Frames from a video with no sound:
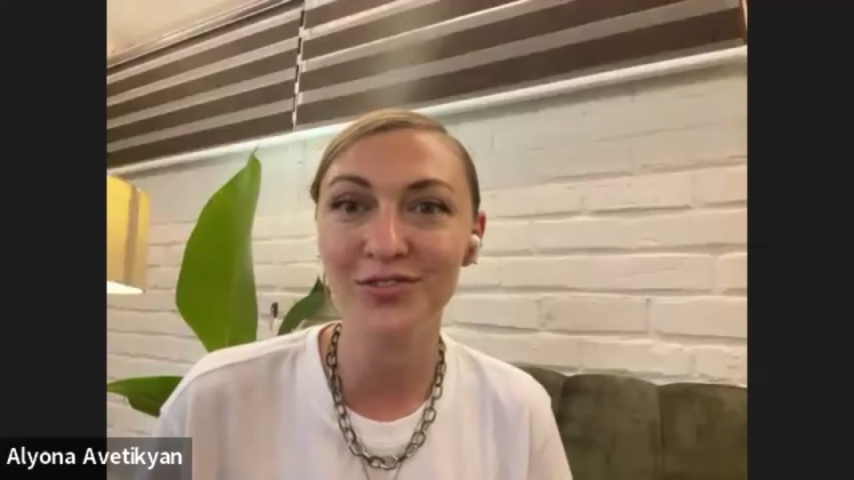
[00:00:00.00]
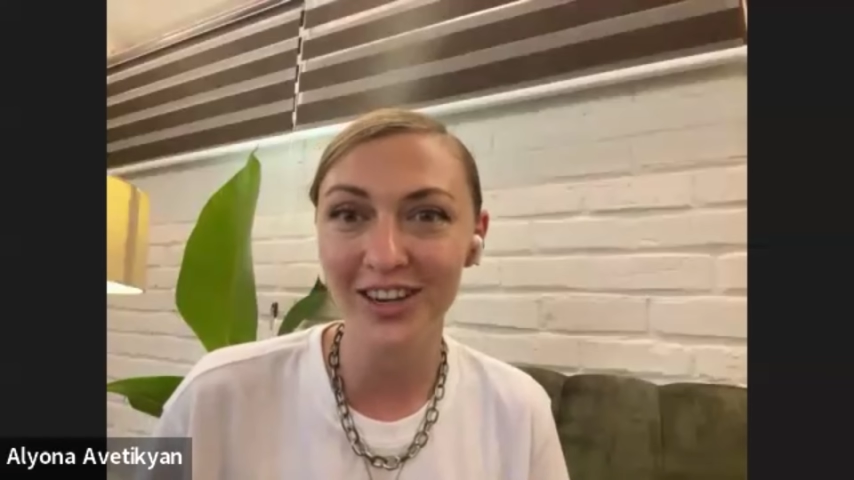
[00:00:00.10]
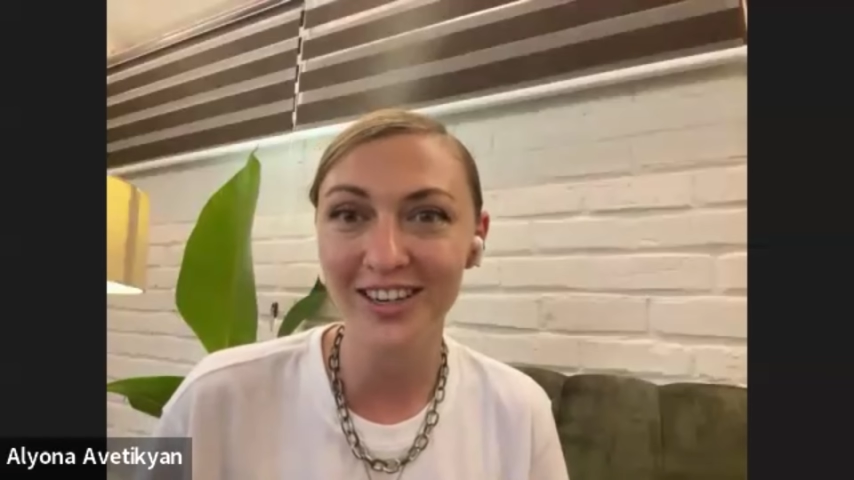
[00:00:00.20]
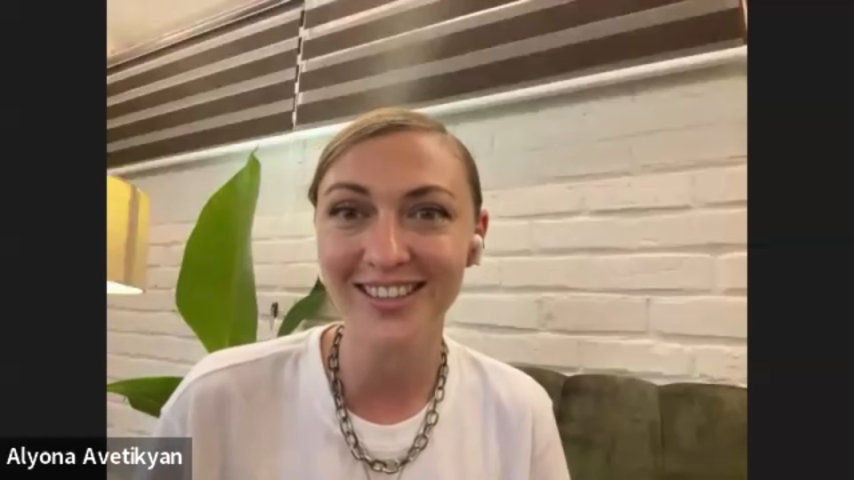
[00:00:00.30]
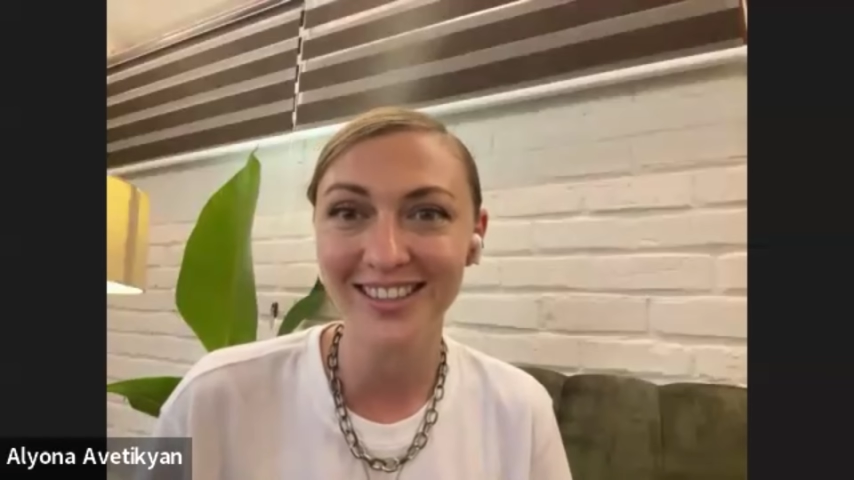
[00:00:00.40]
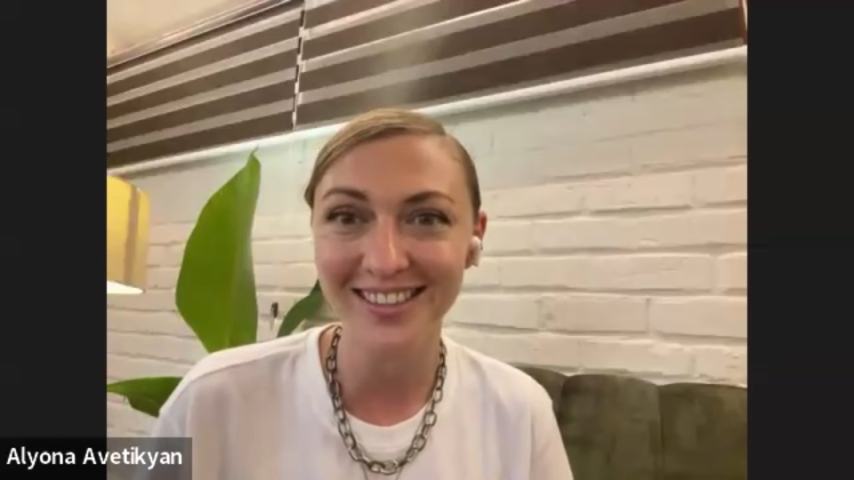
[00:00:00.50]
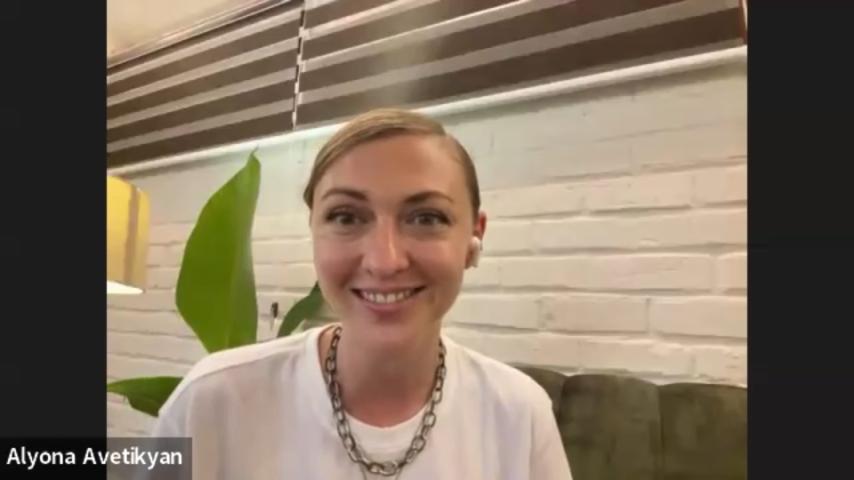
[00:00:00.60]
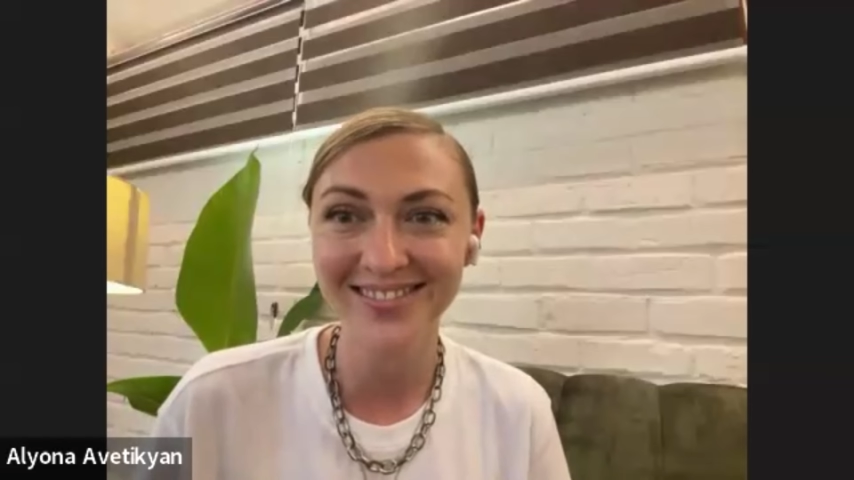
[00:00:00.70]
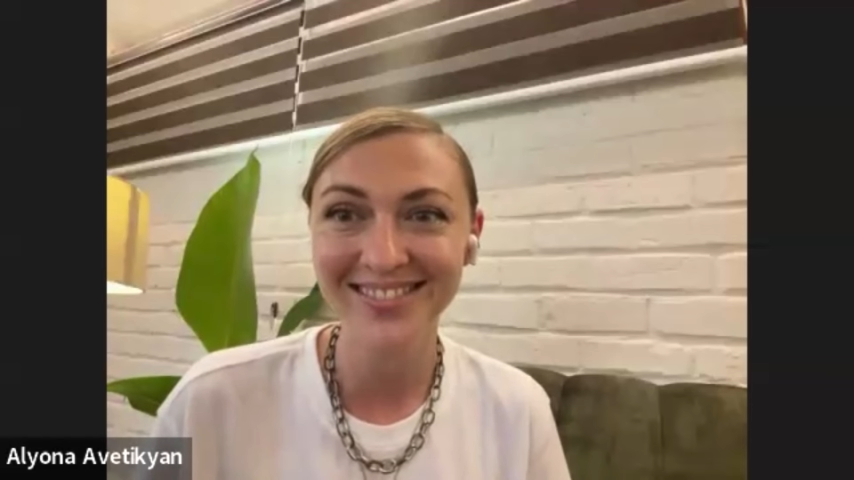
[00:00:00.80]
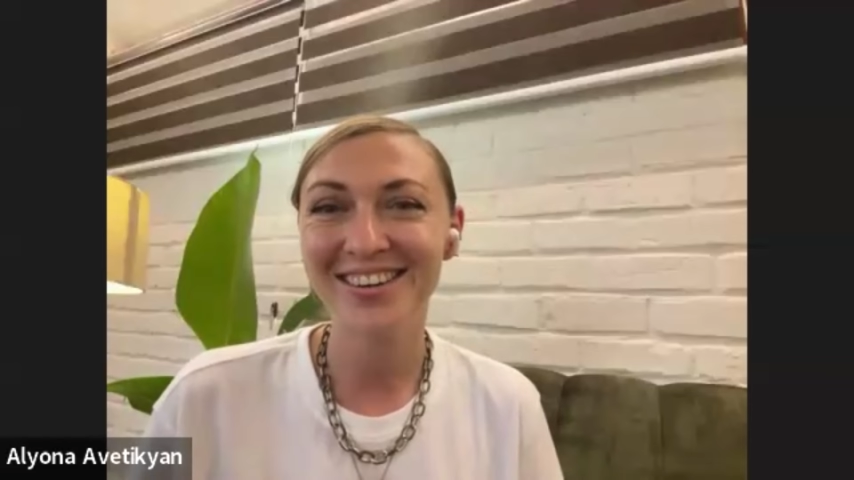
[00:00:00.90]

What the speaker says: to Varkala